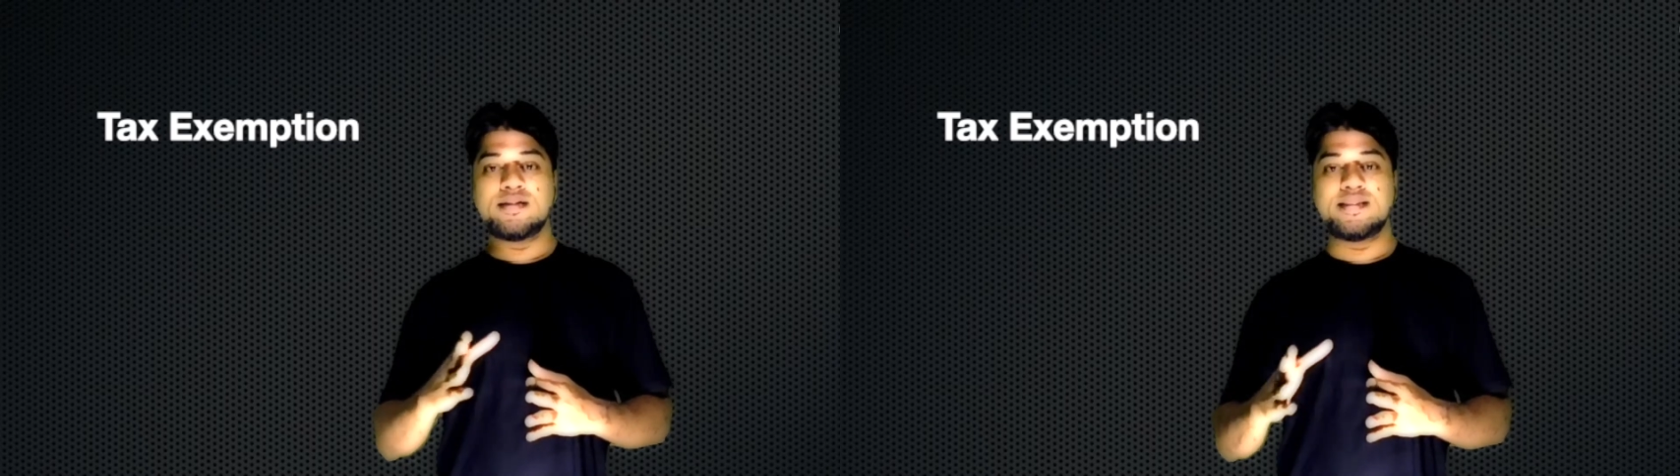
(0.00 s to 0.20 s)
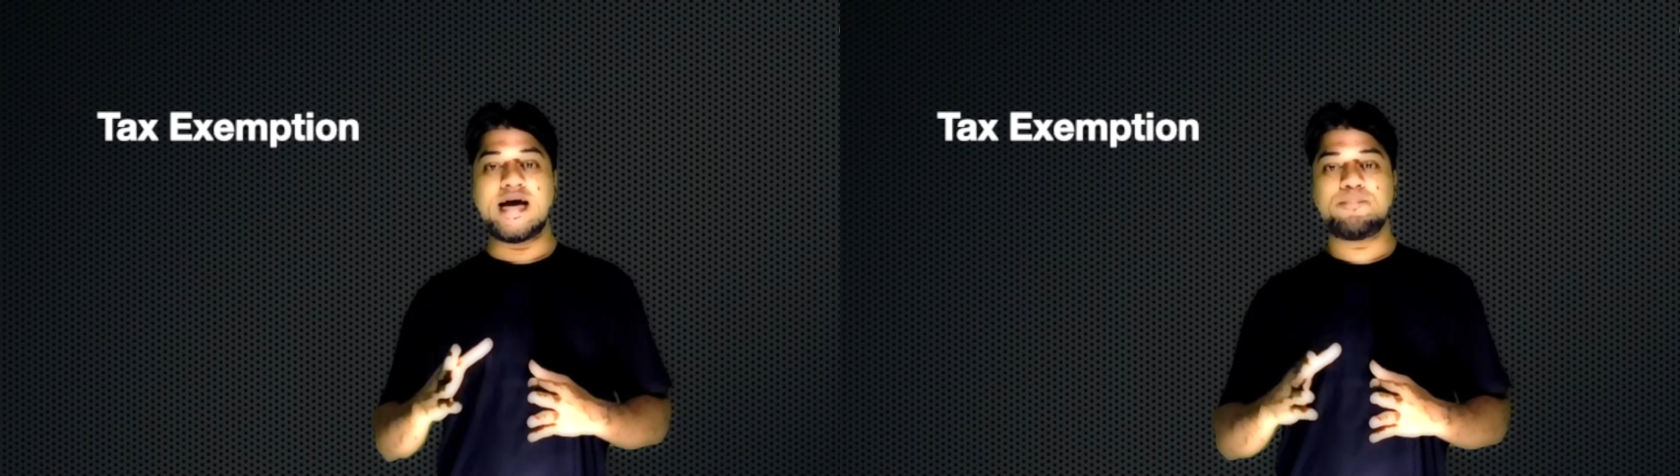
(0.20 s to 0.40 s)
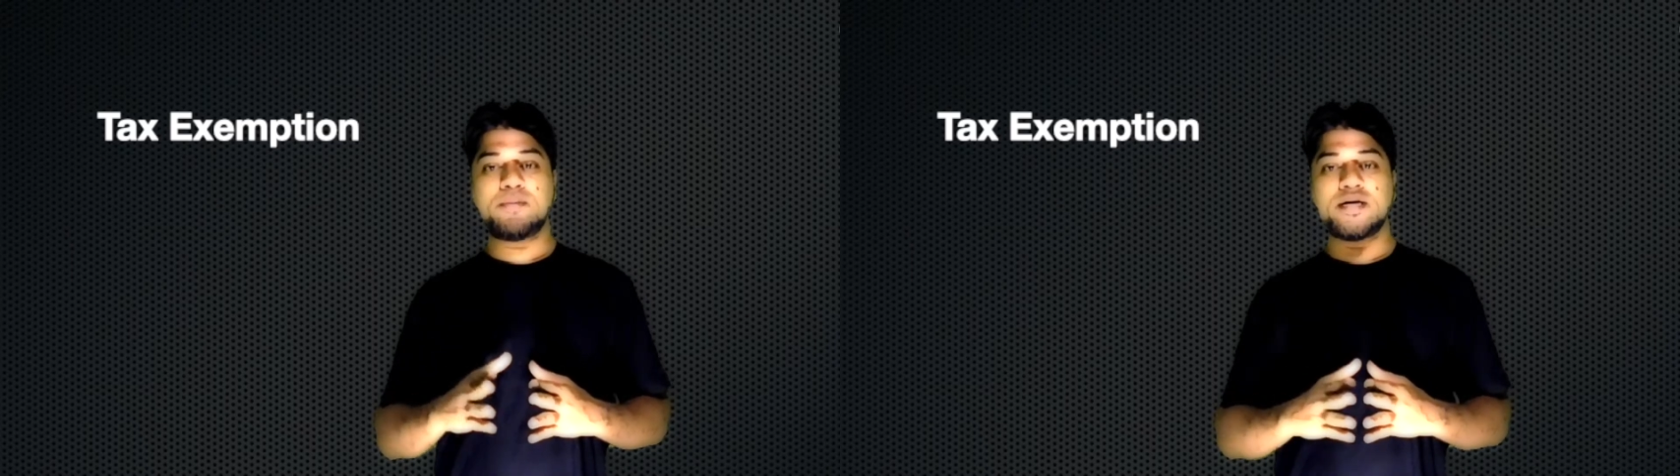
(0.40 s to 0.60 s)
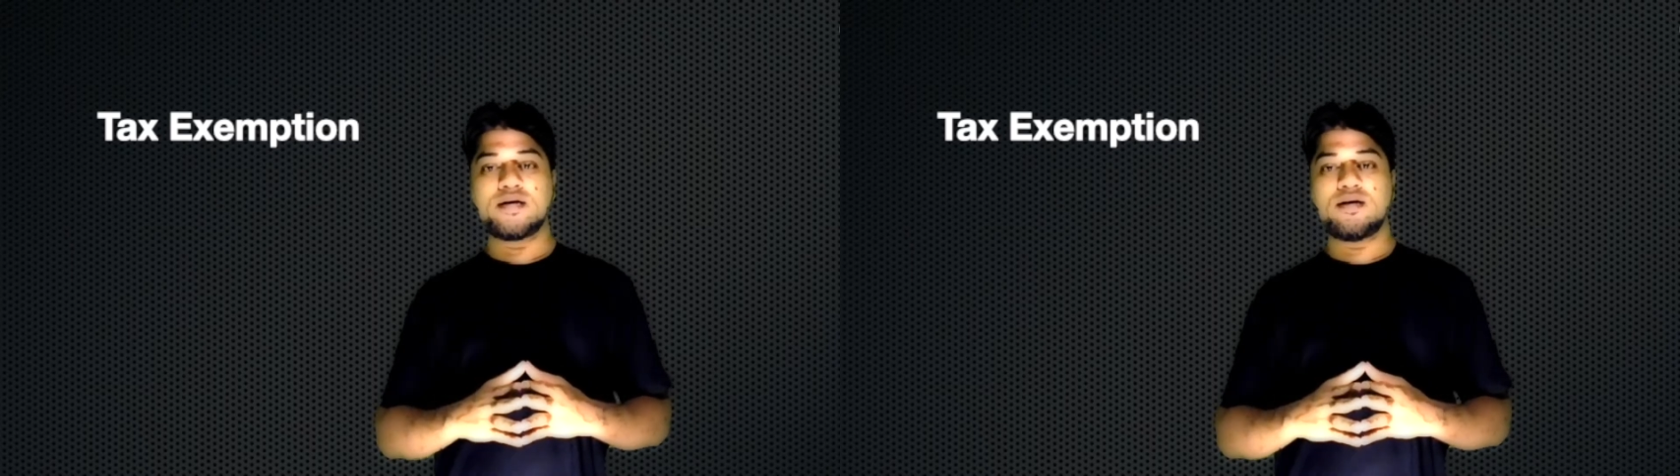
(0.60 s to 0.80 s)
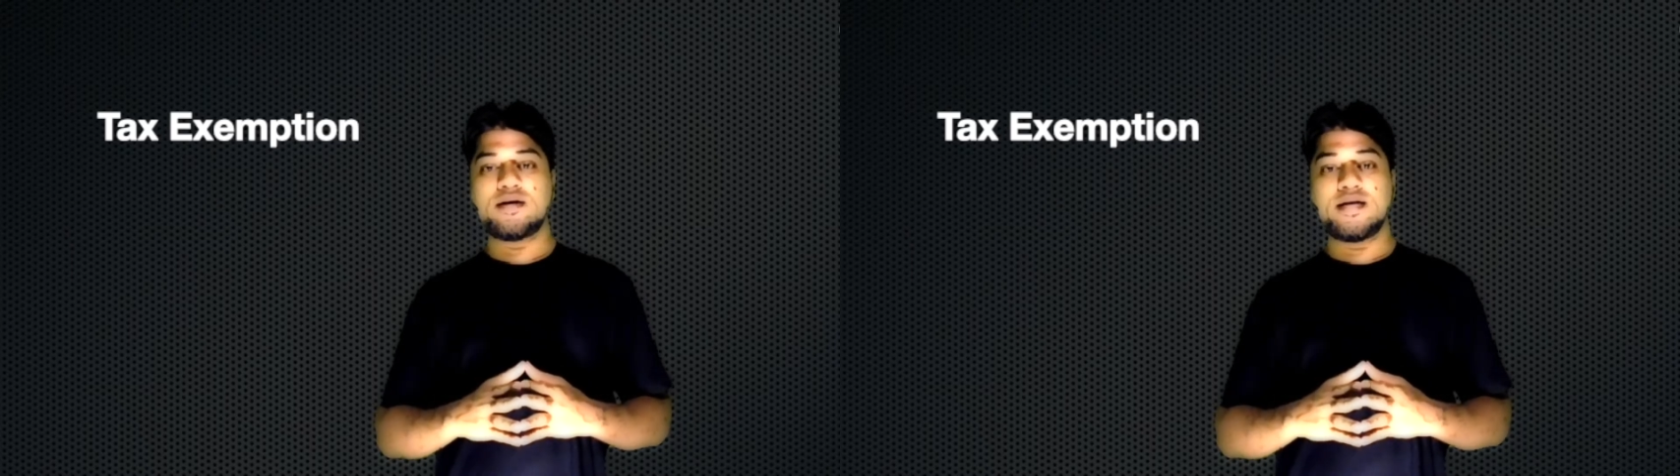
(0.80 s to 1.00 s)
that
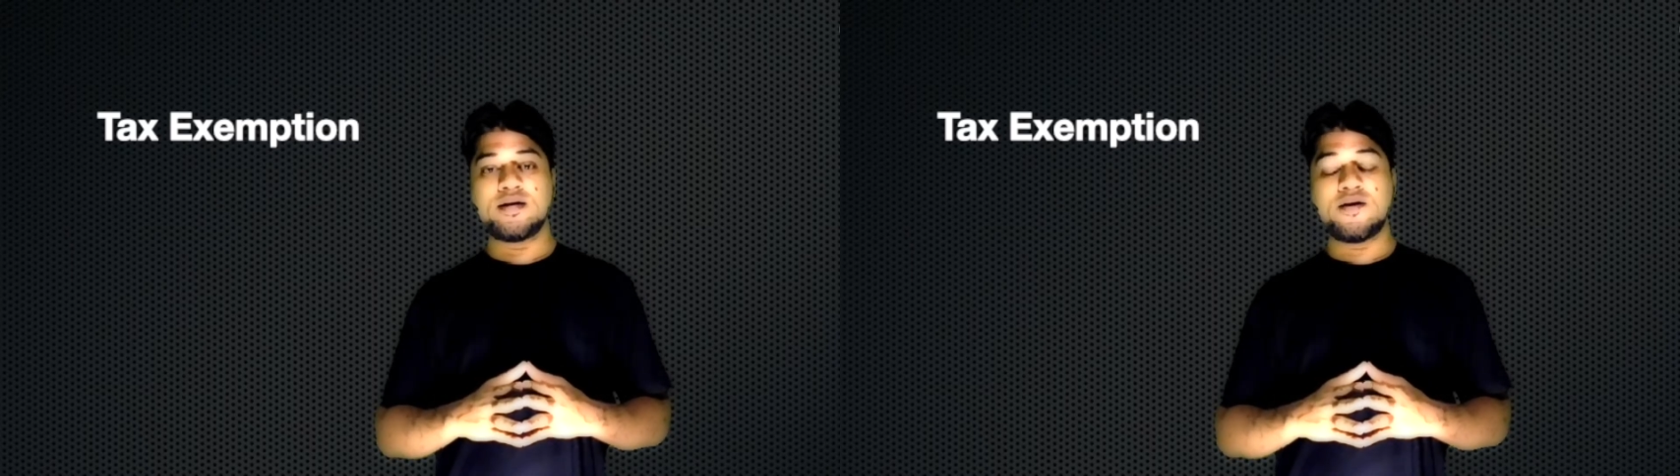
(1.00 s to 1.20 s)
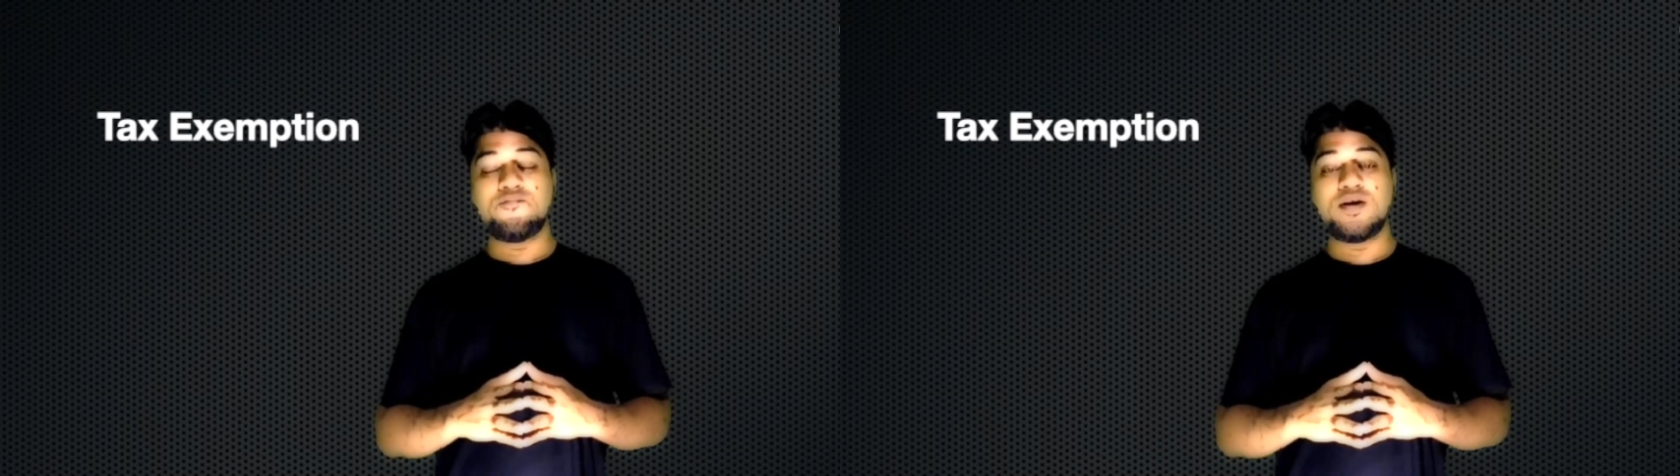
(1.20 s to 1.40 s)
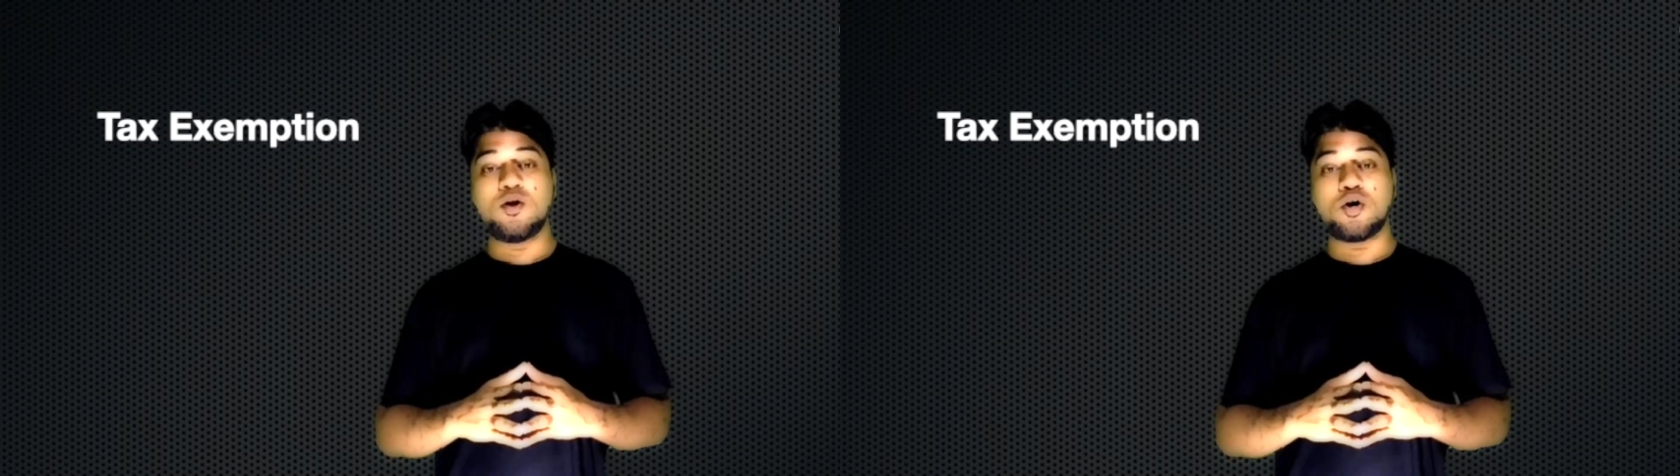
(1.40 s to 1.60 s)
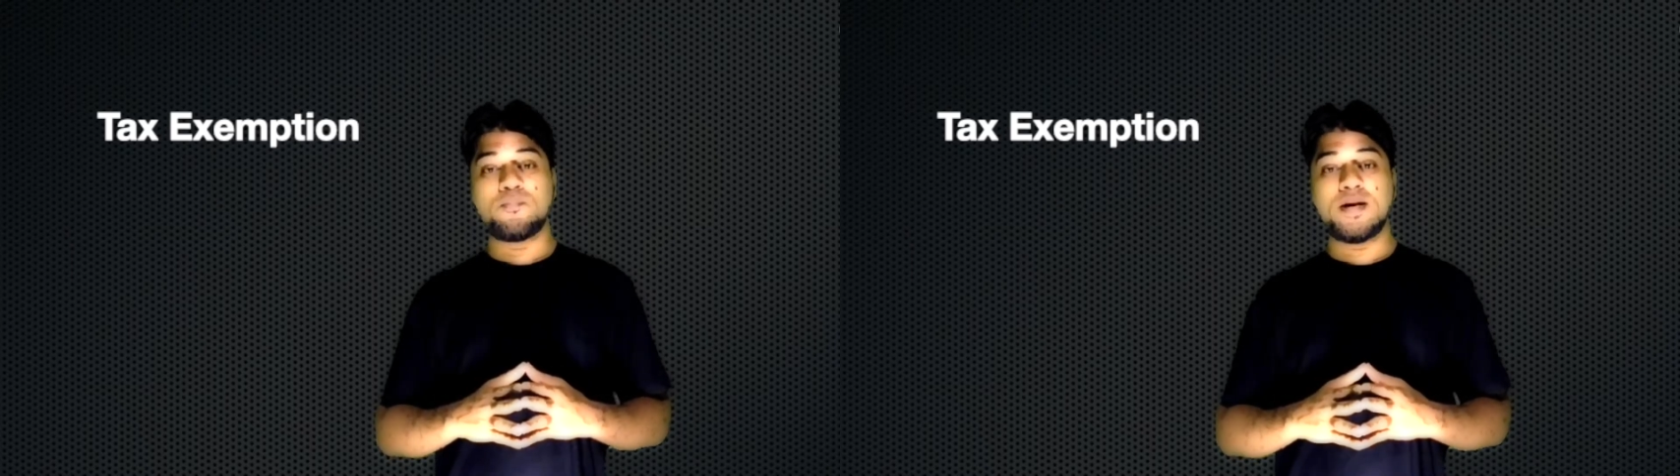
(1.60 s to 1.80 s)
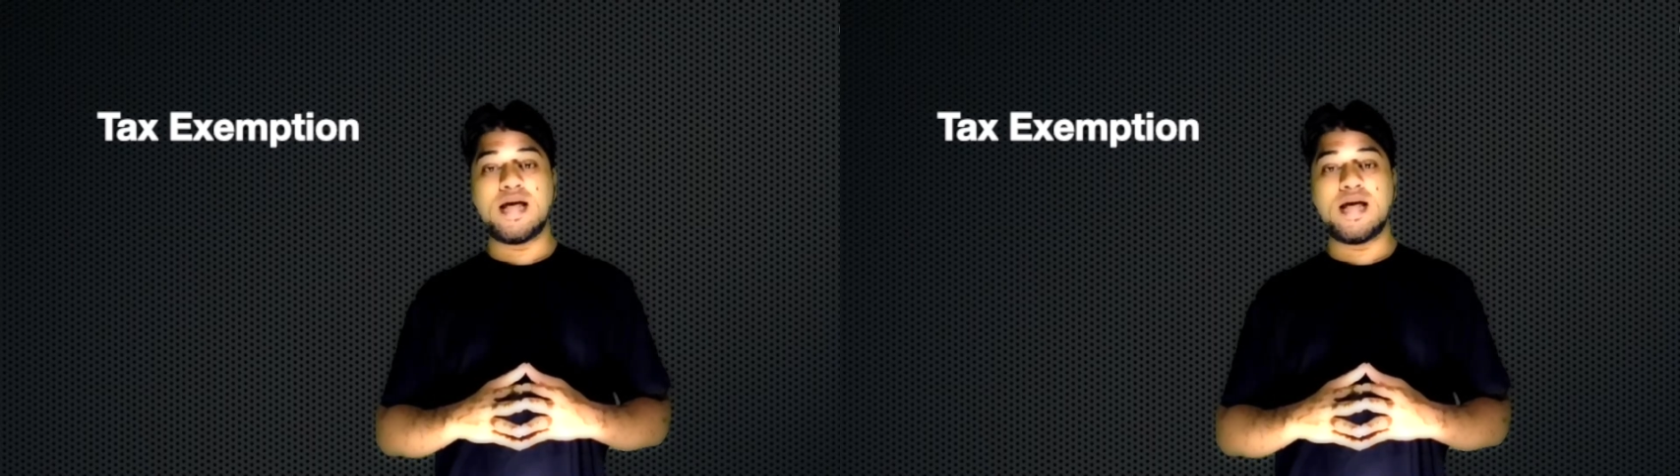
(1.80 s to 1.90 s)
particular income will not be